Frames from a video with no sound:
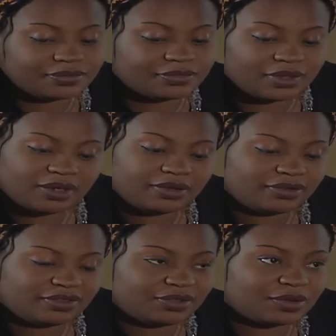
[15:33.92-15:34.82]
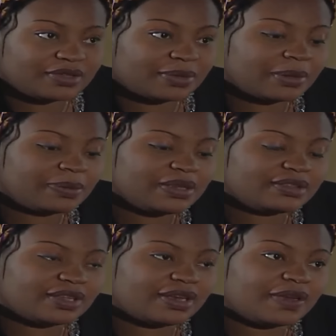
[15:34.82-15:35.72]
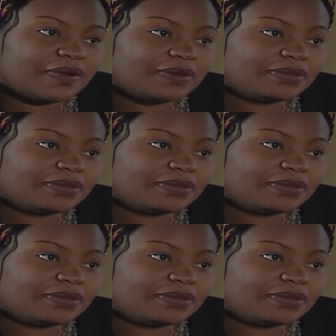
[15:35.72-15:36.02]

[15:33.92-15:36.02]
Yeah, she was at my place earlier.